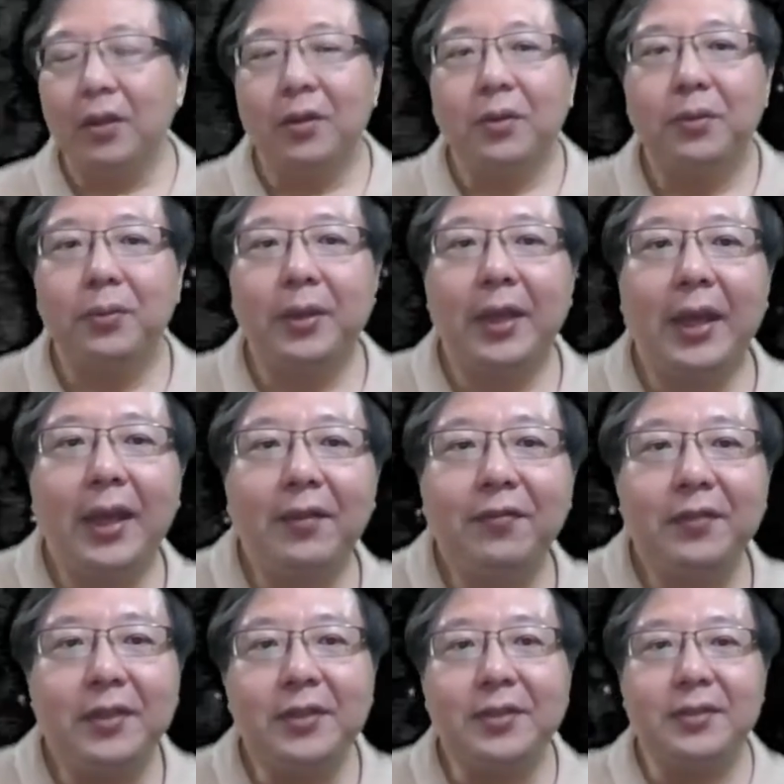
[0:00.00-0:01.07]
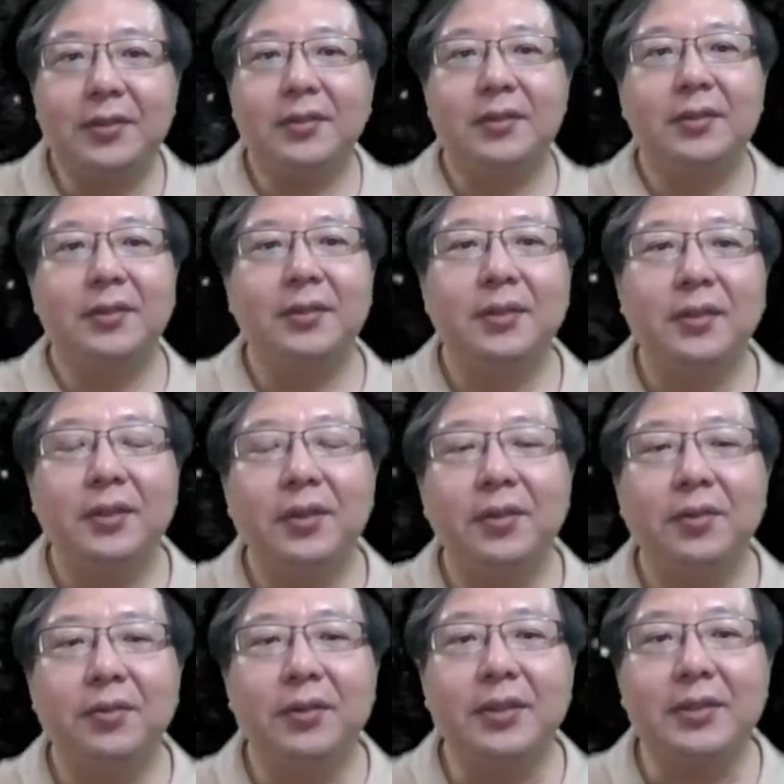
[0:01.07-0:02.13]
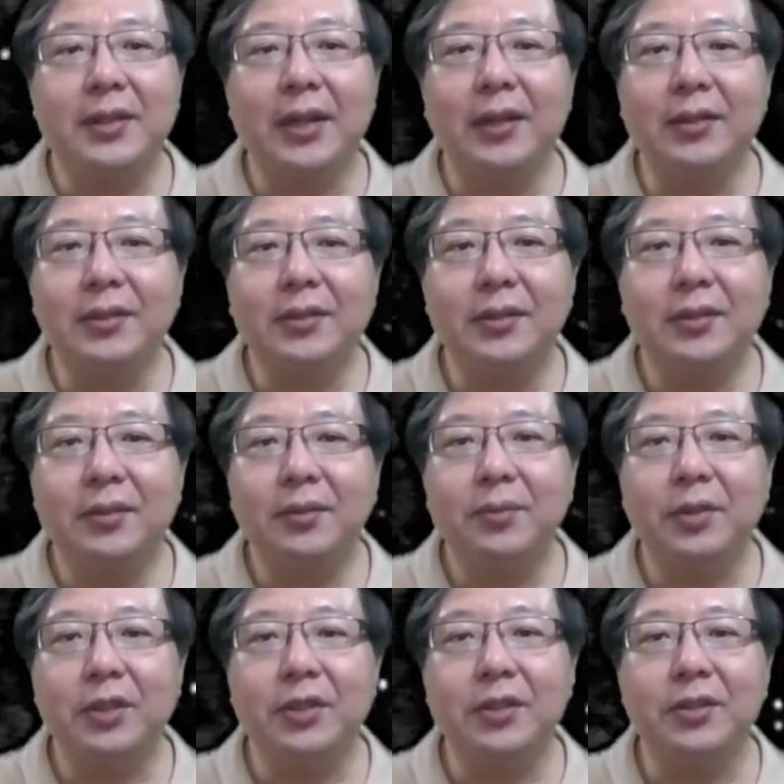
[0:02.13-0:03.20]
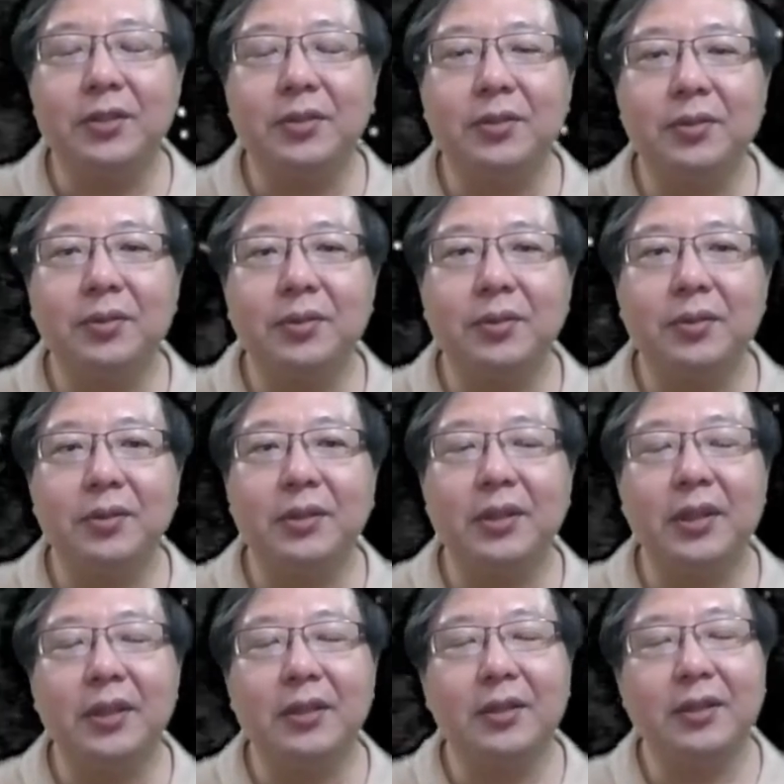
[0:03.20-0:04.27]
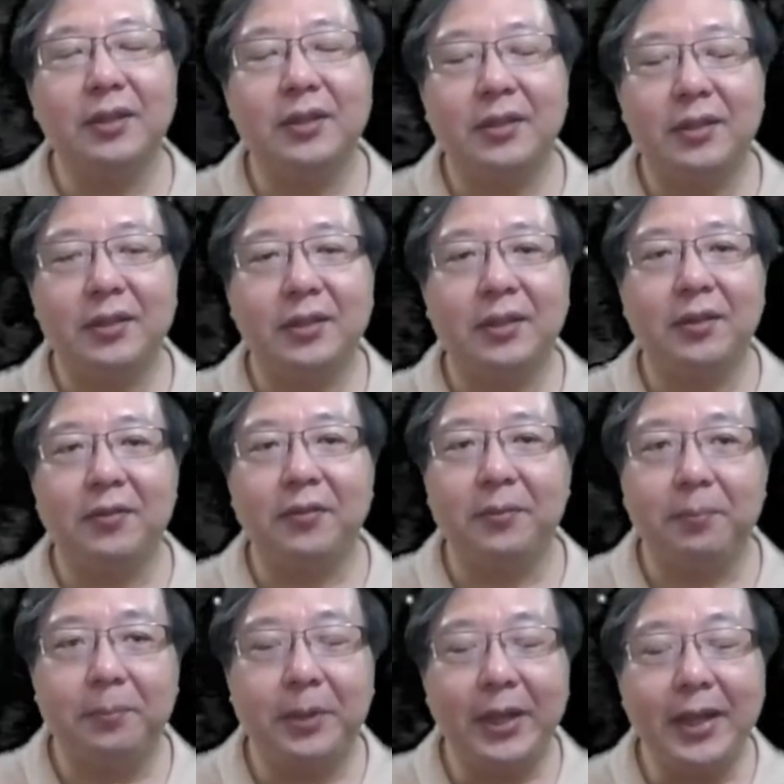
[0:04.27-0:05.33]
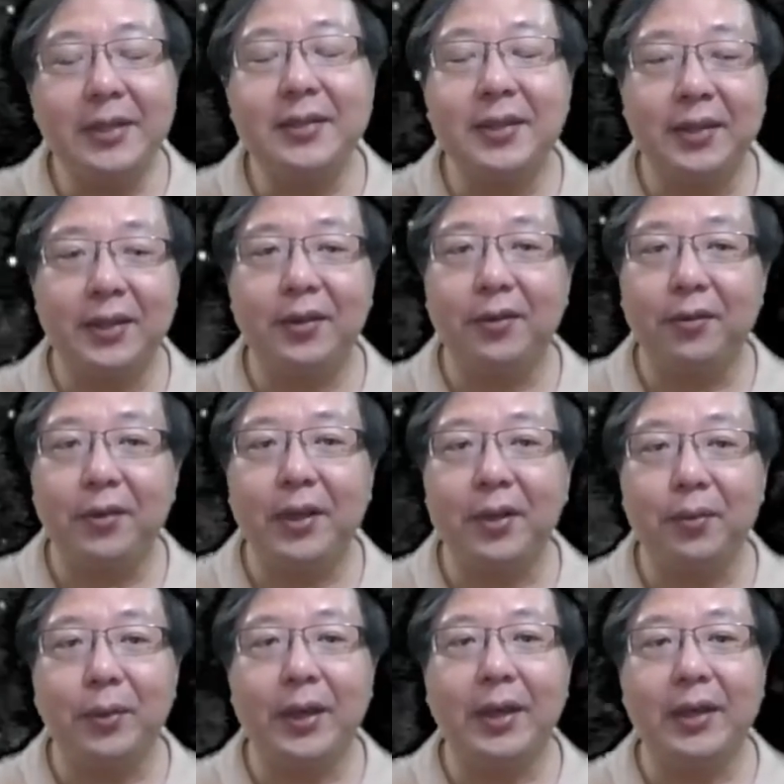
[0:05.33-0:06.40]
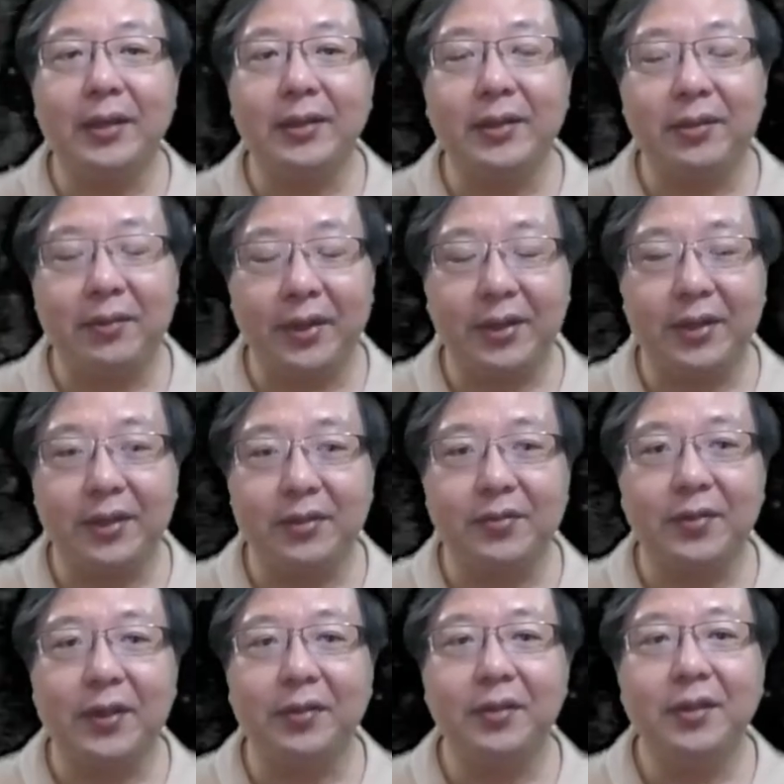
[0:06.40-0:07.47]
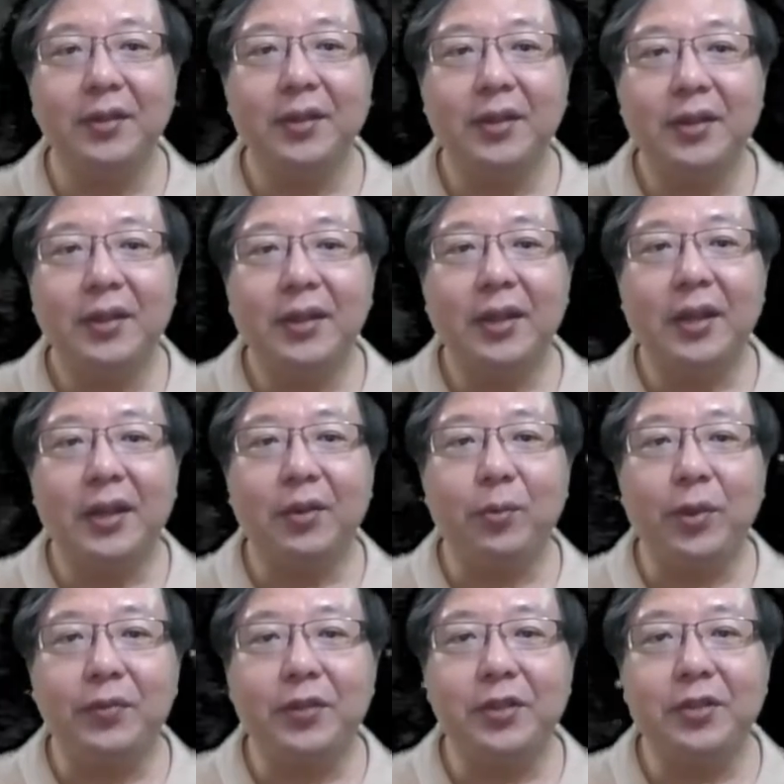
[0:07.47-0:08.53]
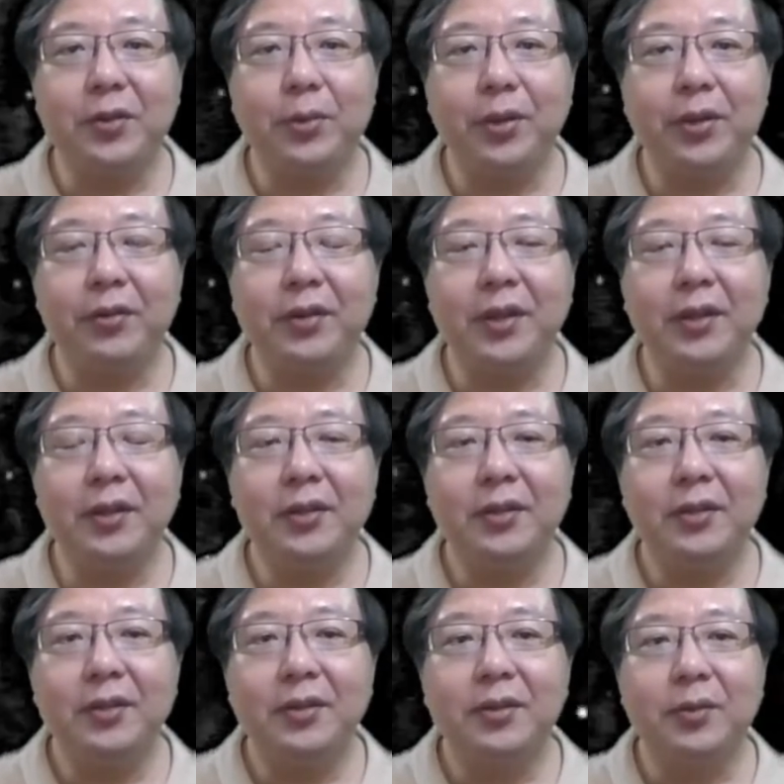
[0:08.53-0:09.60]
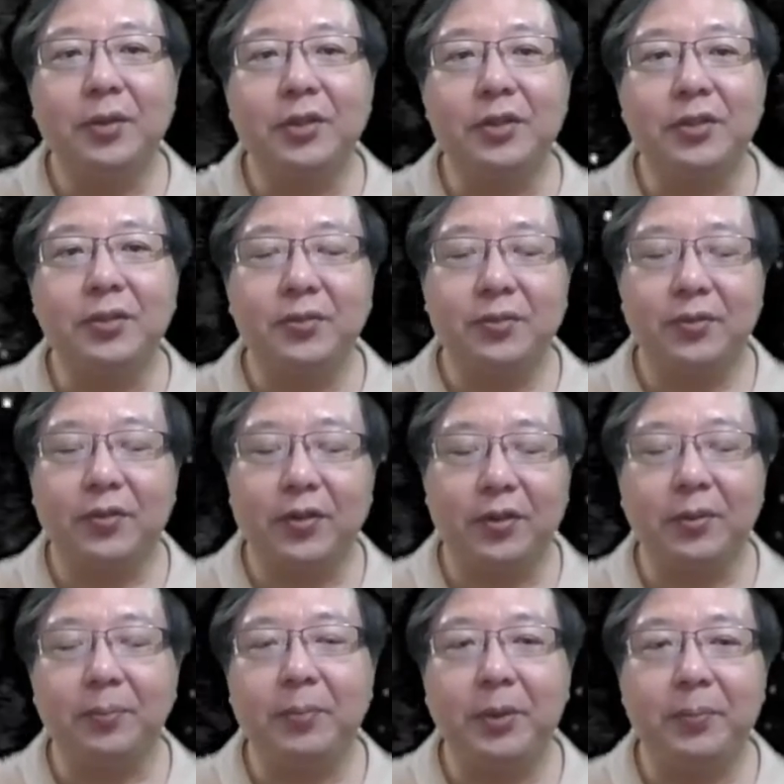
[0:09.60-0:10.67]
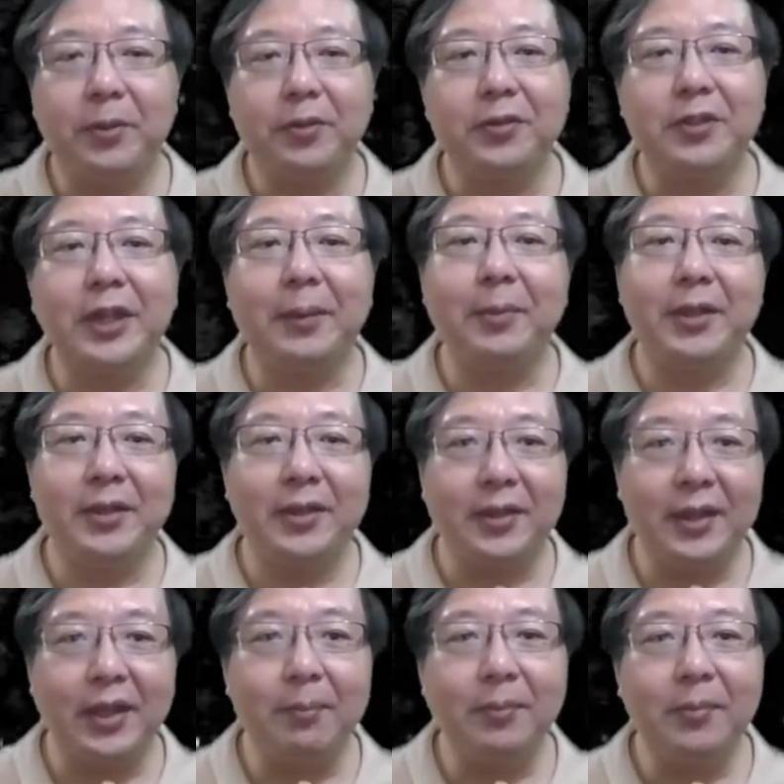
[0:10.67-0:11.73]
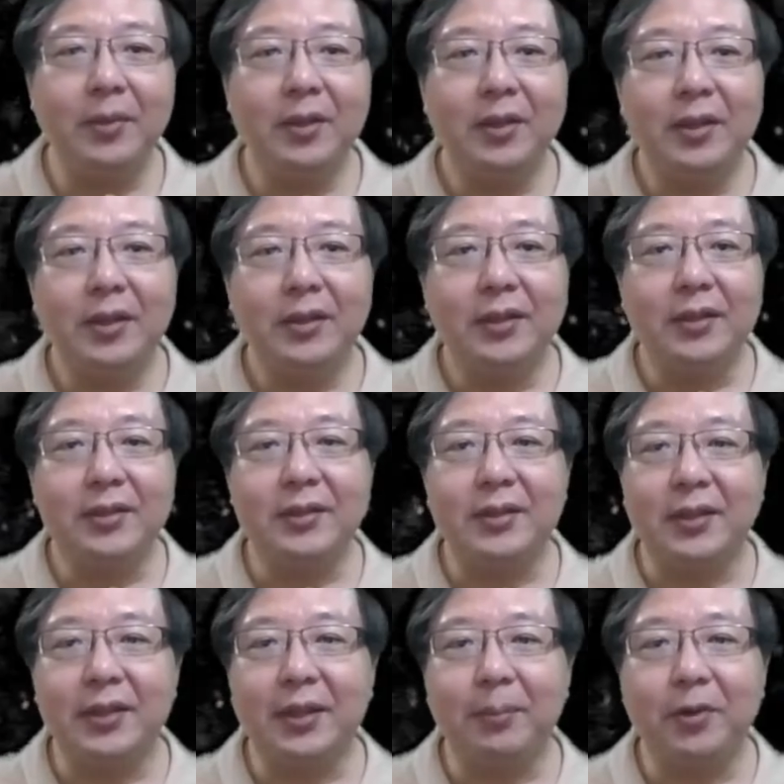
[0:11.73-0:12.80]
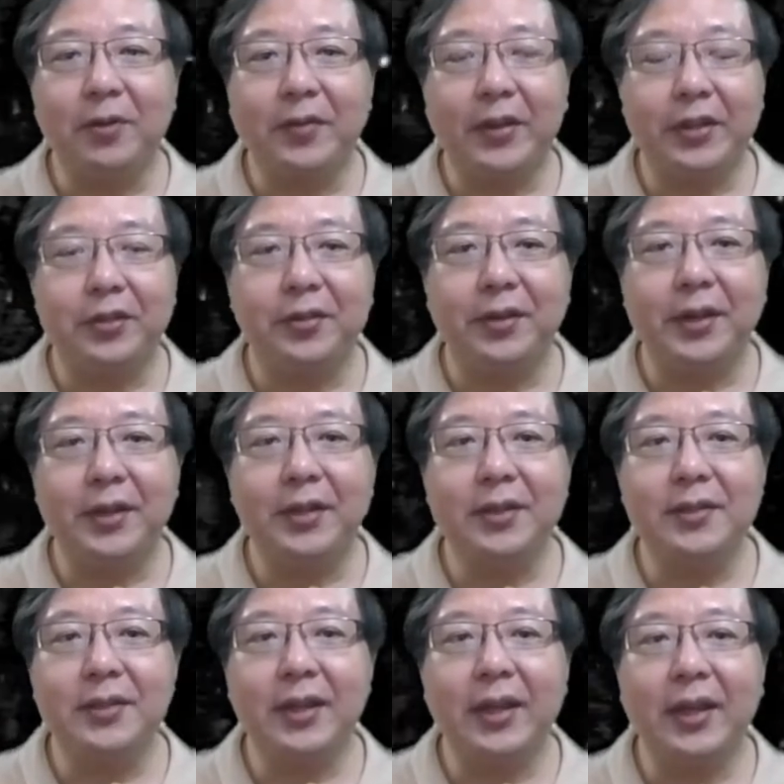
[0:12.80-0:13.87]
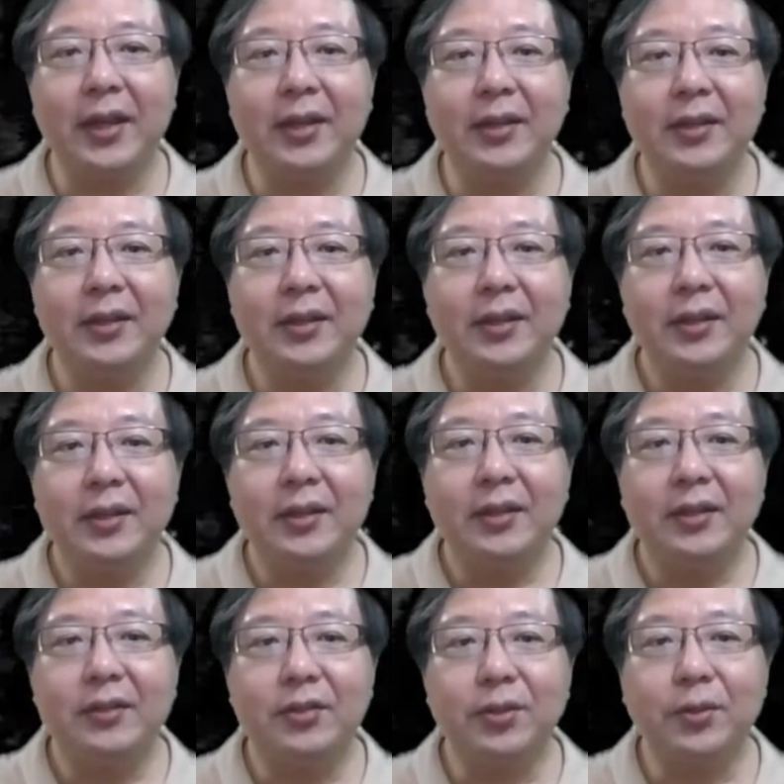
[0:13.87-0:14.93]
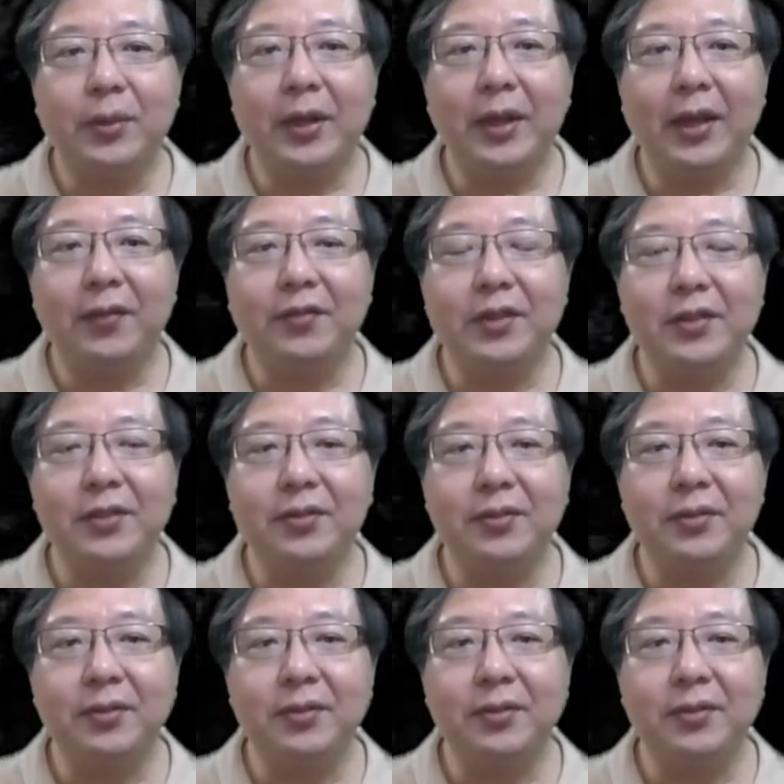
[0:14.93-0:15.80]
We have this result, which is the place in the array where the record is found, and we have this query, which is for people to type in the name. This is the number of actual records, and so we have this